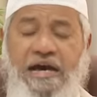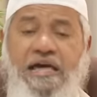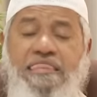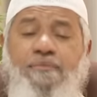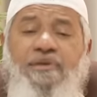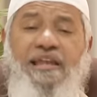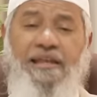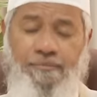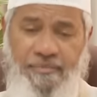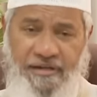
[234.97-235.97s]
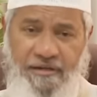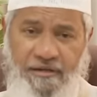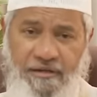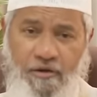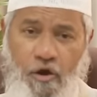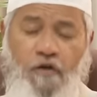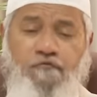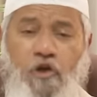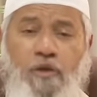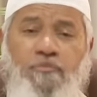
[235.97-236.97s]
a similar number
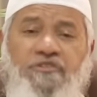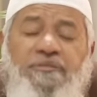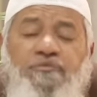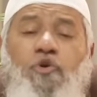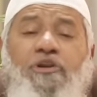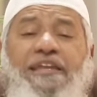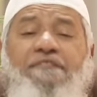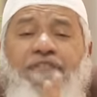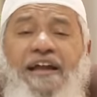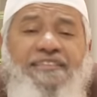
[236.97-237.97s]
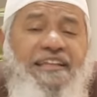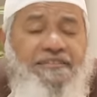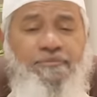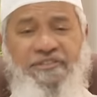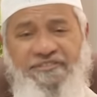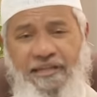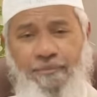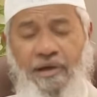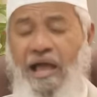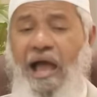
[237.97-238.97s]
of non-Muslims only in France accept
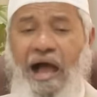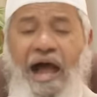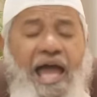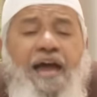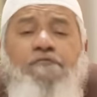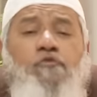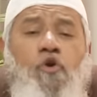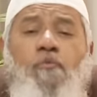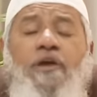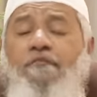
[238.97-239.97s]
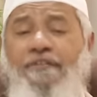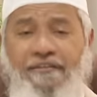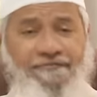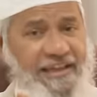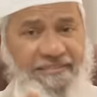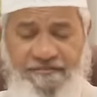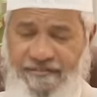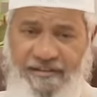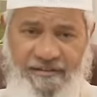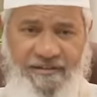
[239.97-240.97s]
Islam. I have no way of verifying this
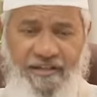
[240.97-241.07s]
figure,